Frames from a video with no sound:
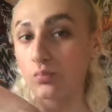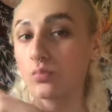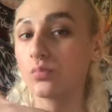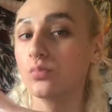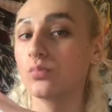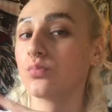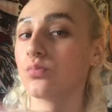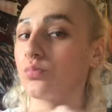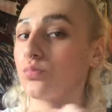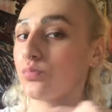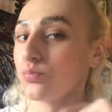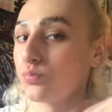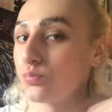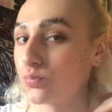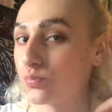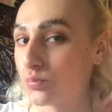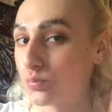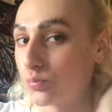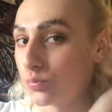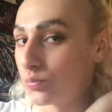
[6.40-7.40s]
Hi
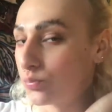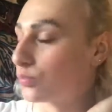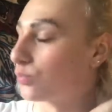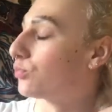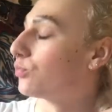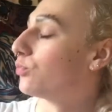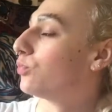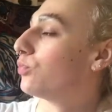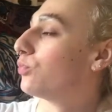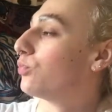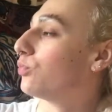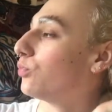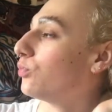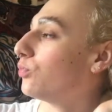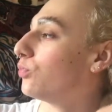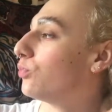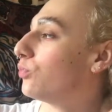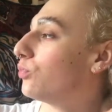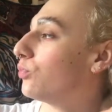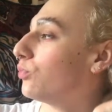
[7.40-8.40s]
everyone,
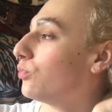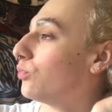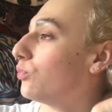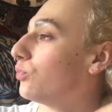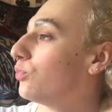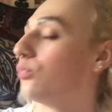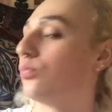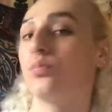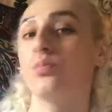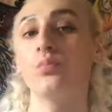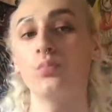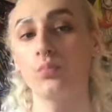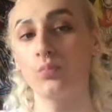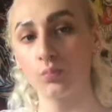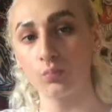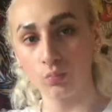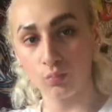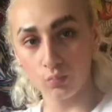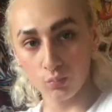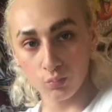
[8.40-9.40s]
and welcome to
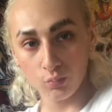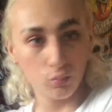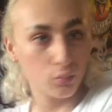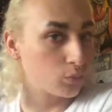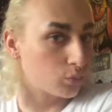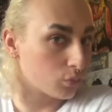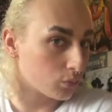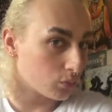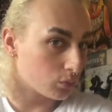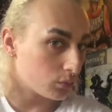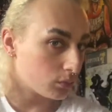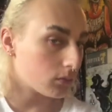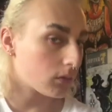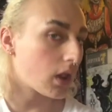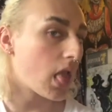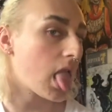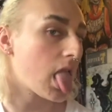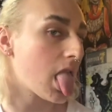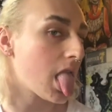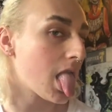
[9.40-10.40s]
yet another
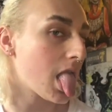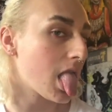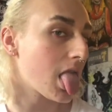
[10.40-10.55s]
tutorial.